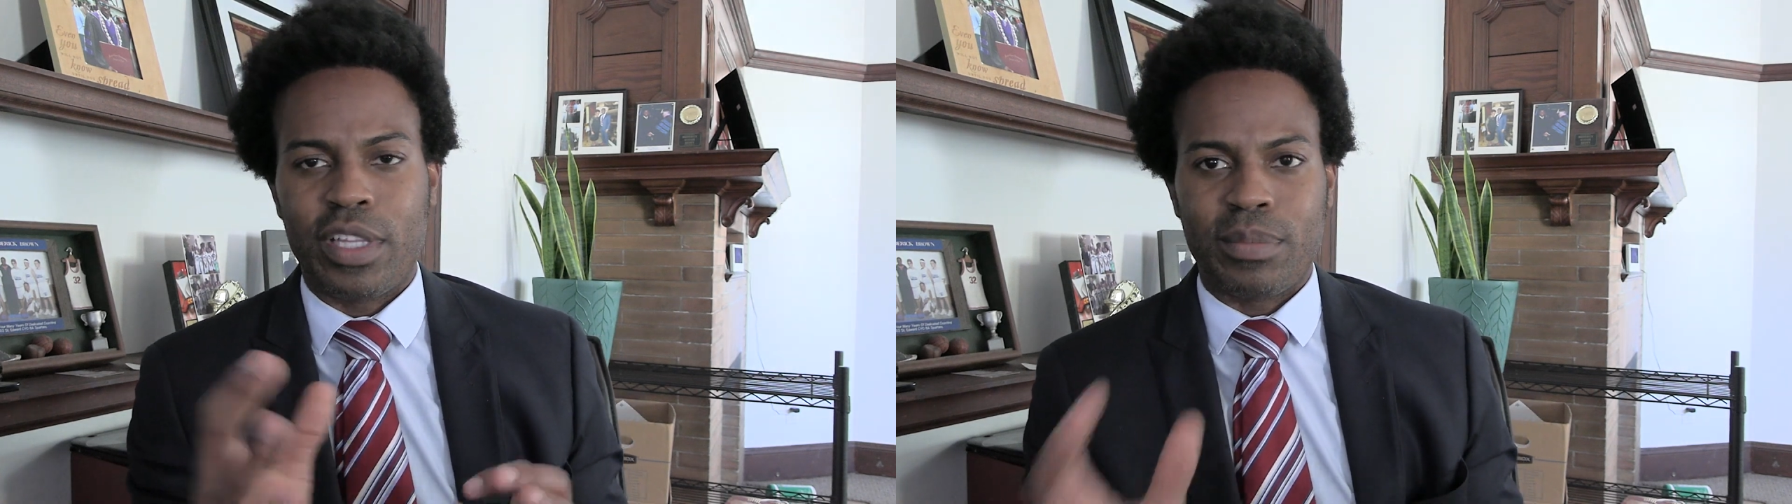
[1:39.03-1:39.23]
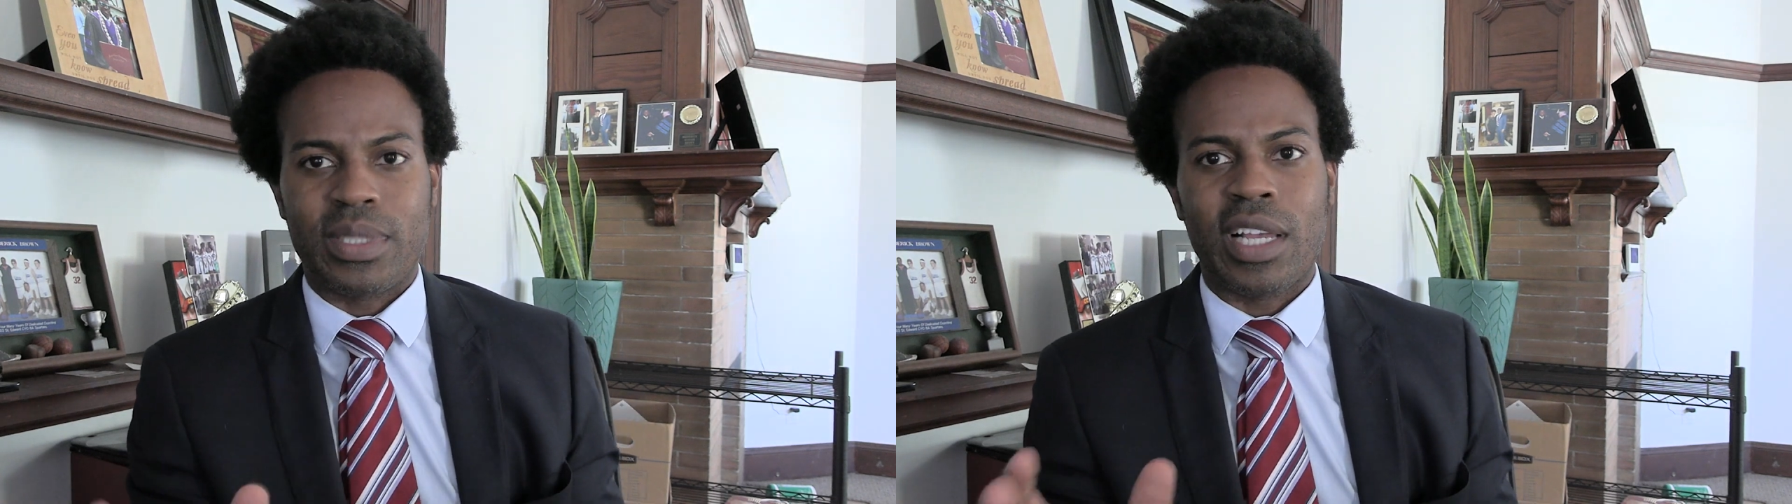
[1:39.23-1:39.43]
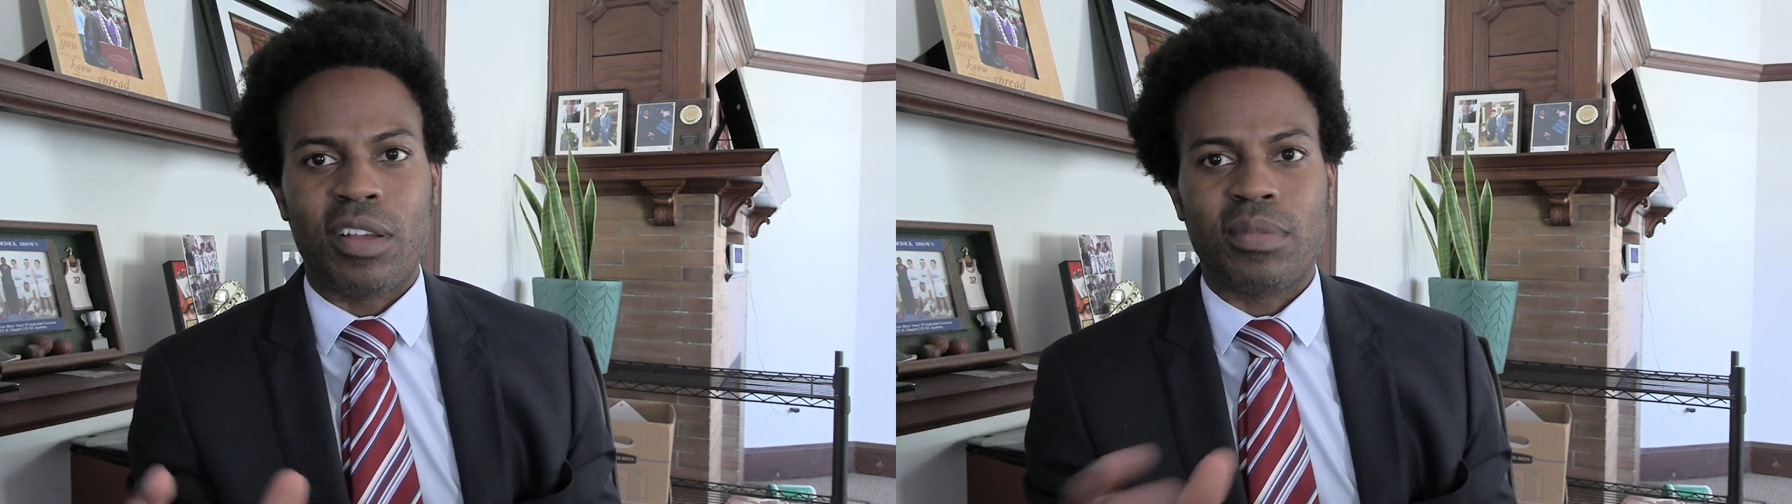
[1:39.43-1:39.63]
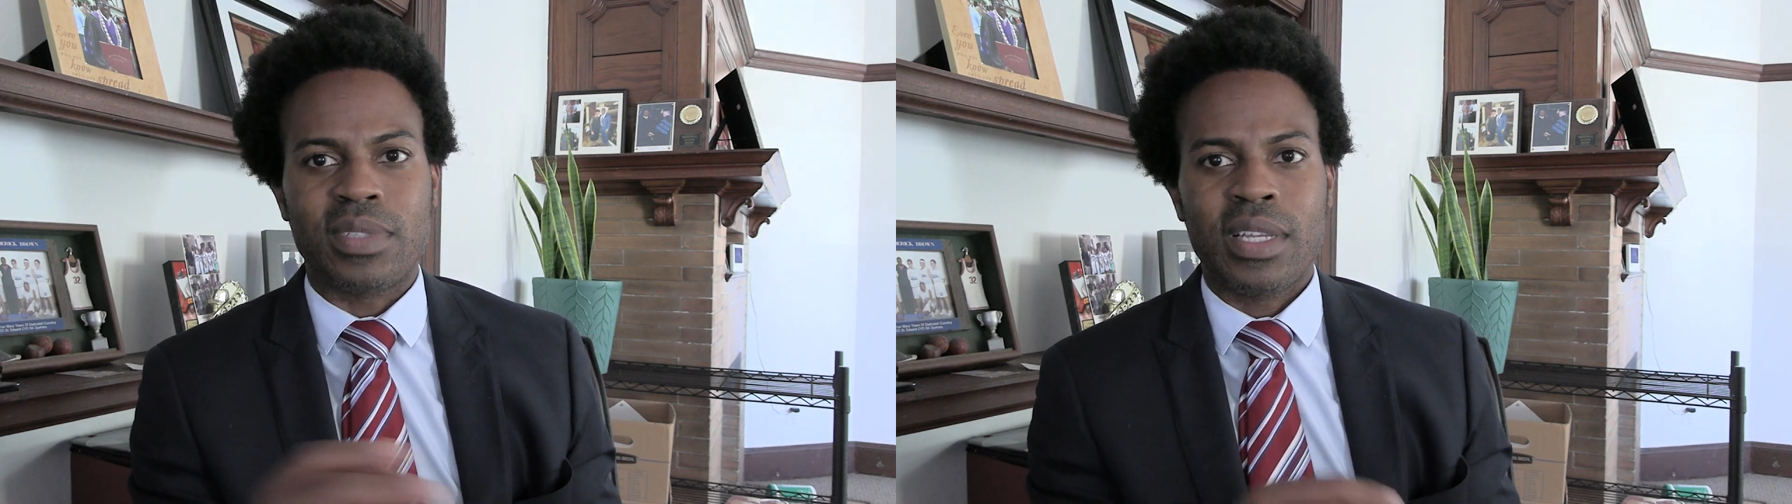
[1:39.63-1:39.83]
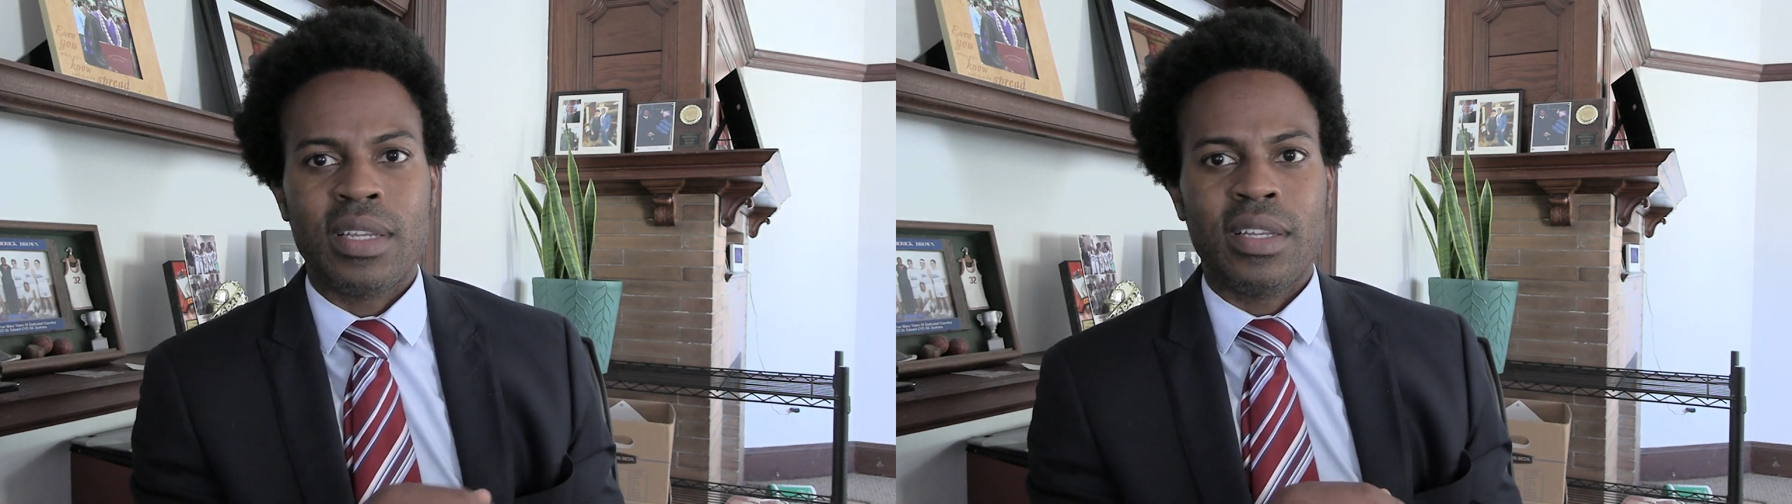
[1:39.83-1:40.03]

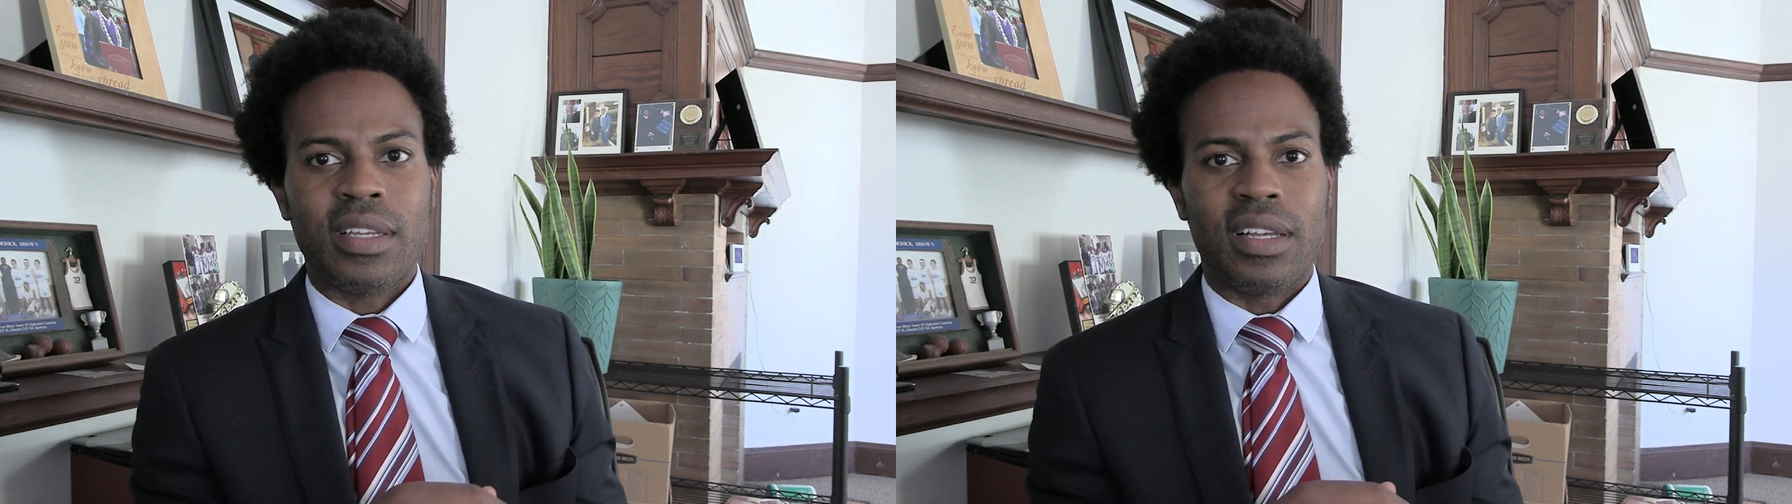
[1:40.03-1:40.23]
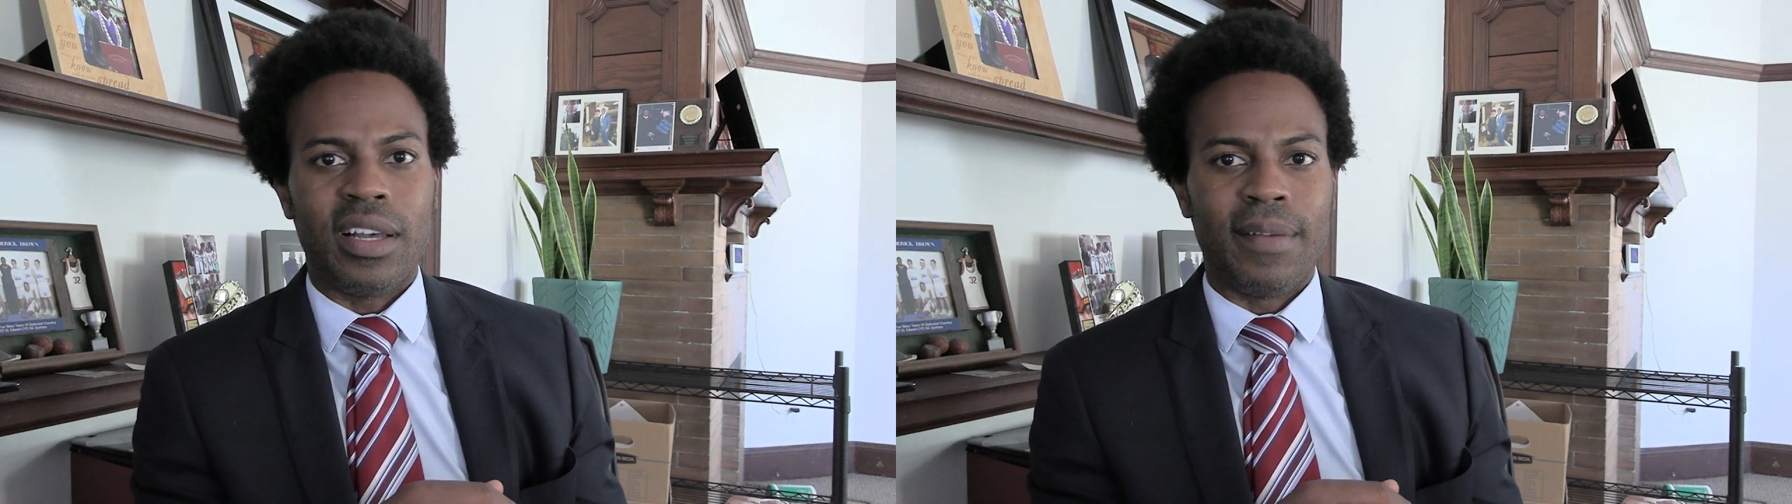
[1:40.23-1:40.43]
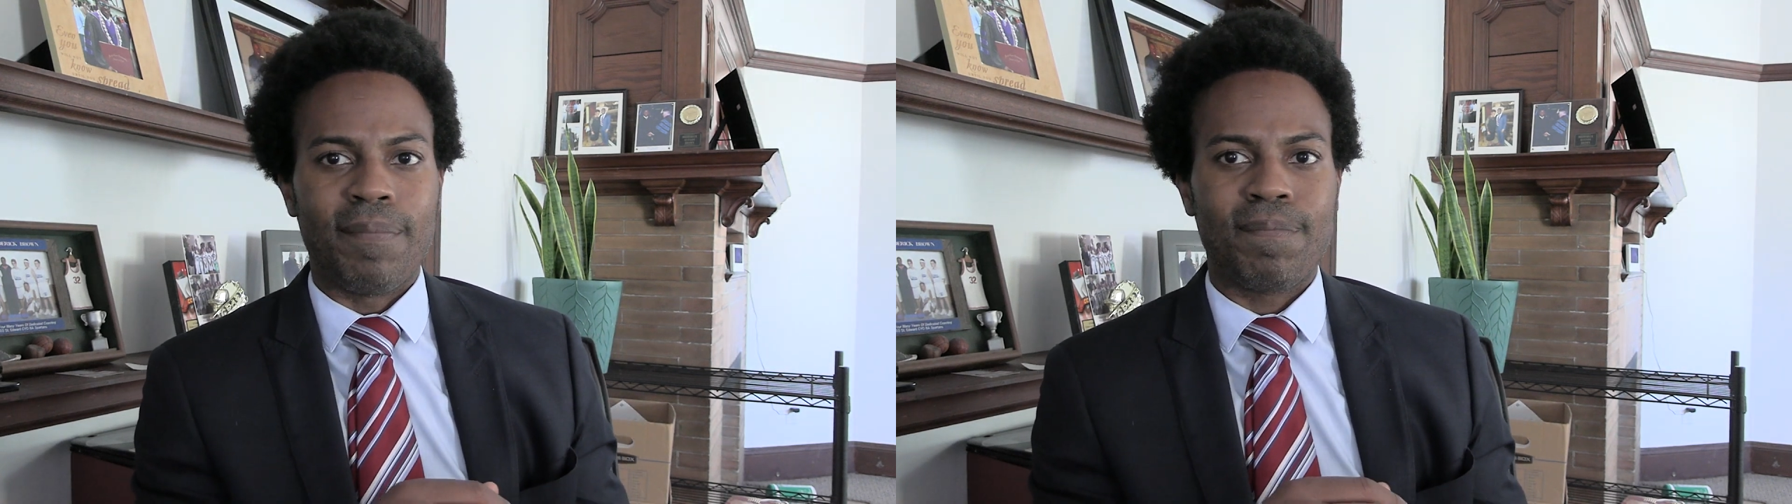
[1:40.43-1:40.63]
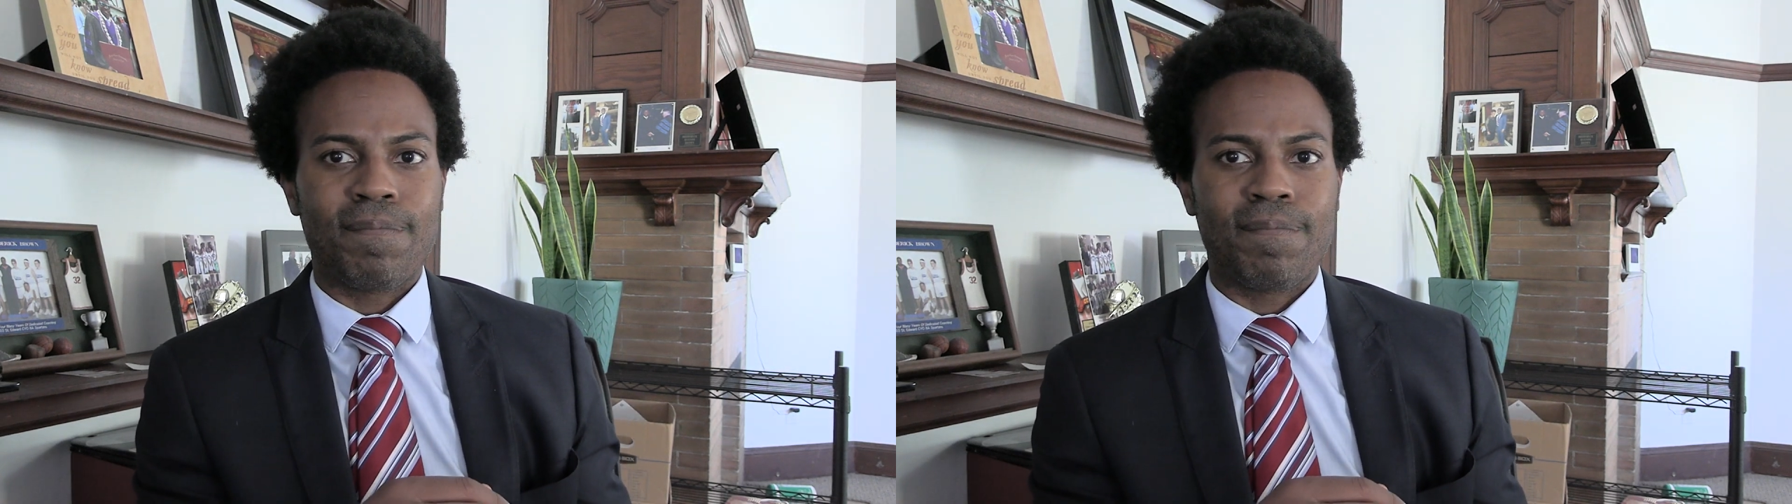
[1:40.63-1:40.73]
themselves, and